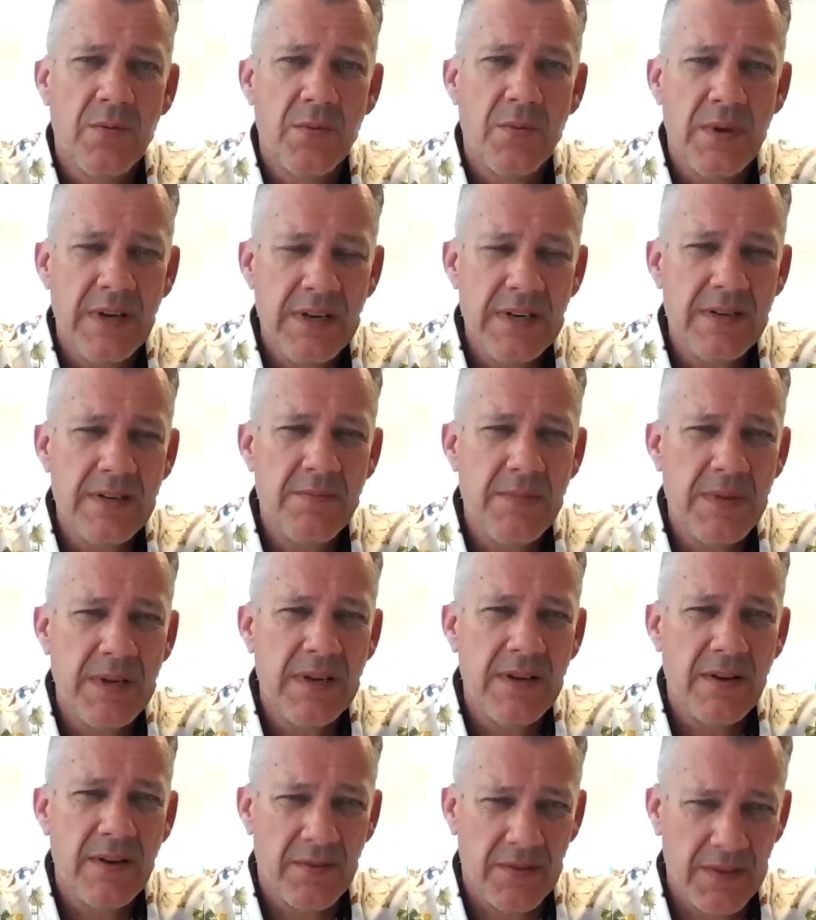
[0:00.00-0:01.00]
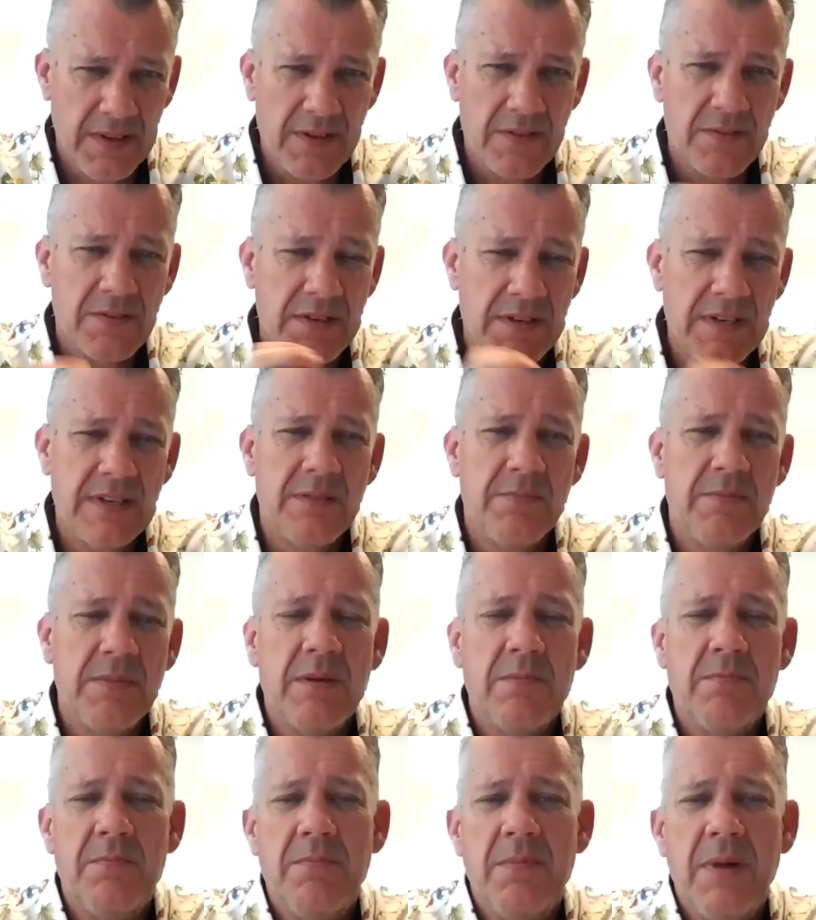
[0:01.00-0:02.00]
leaders need to
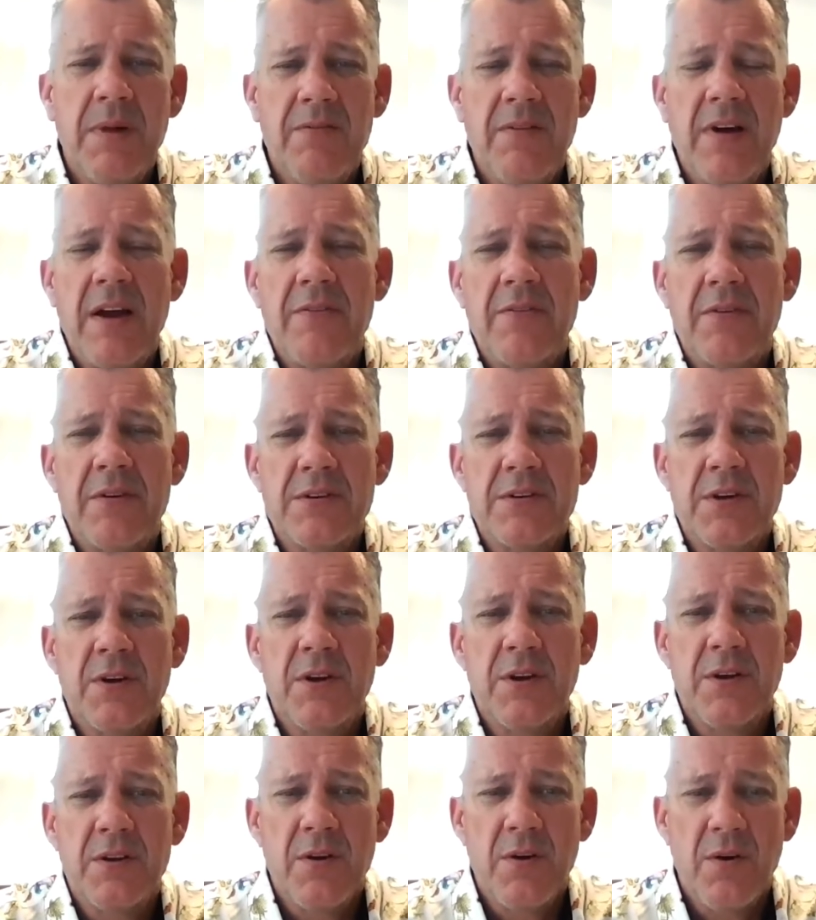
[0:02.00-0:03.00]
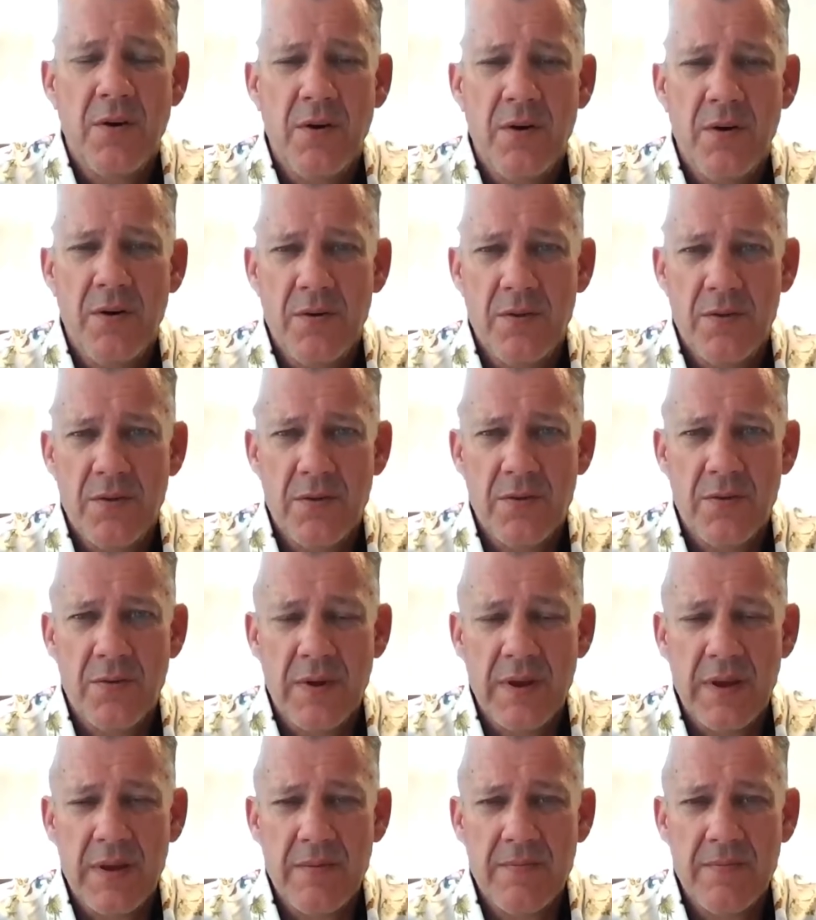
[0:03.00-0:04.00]
be above average on all
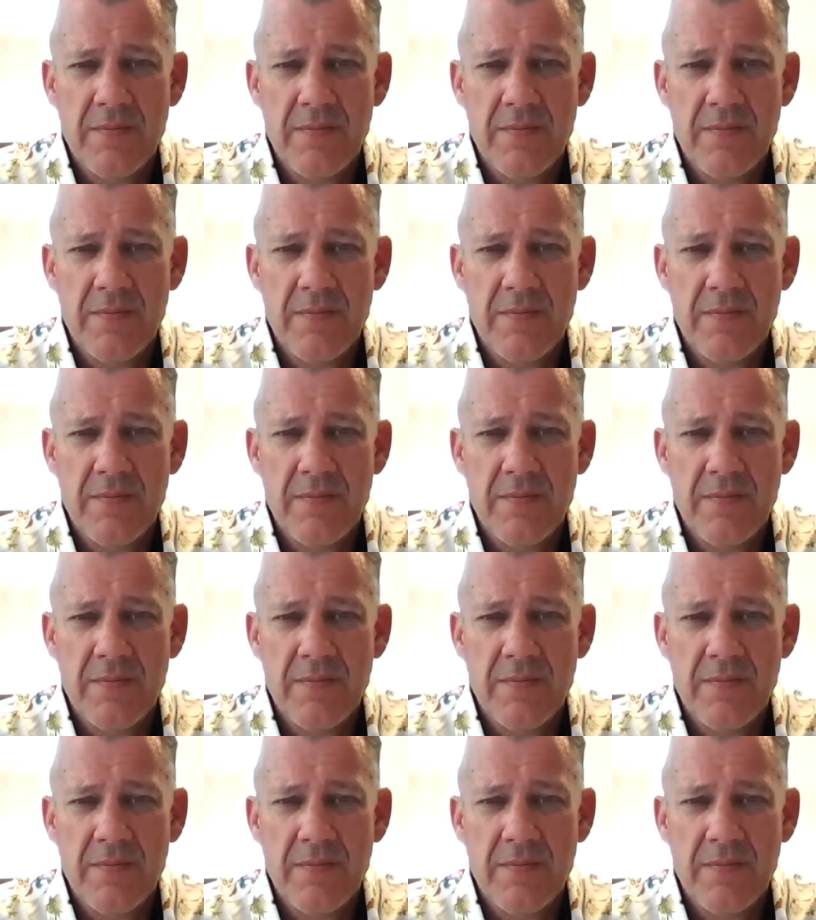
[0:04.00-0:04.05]
3.